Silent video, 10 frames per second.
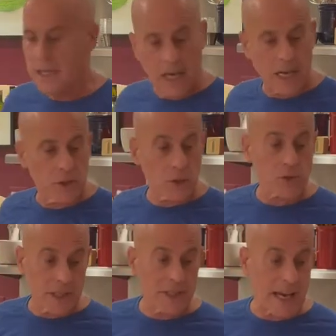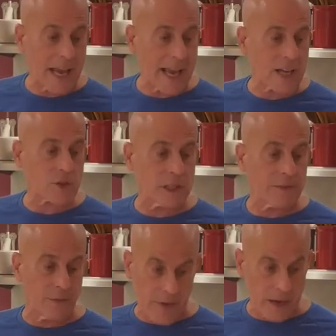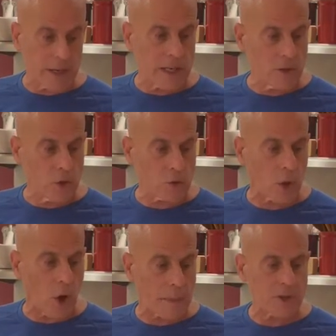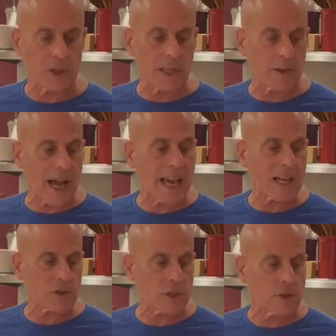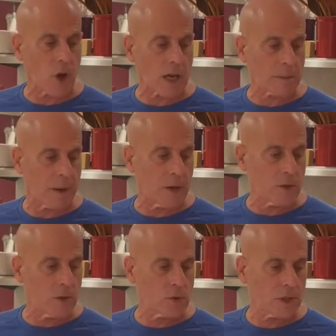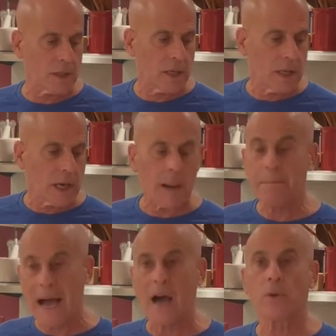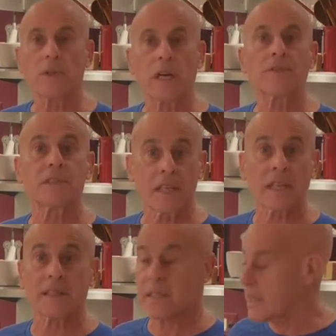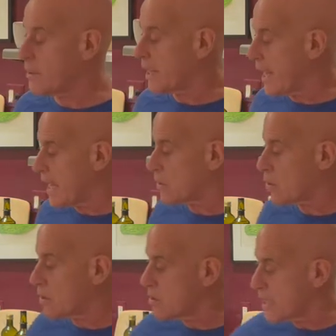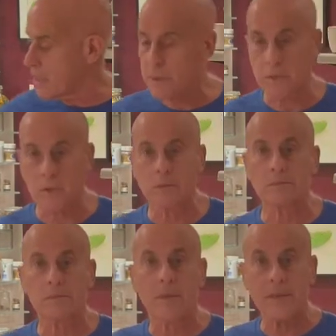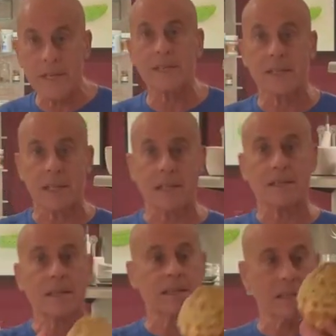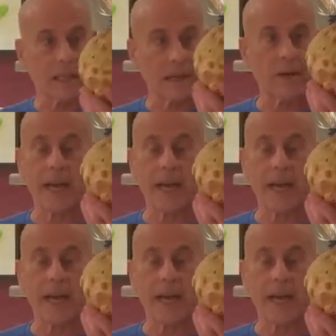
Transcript: you'll see that I actually have a very unusual option here. I actually talk about using a pound of celeriac or celery root. This is celeriac.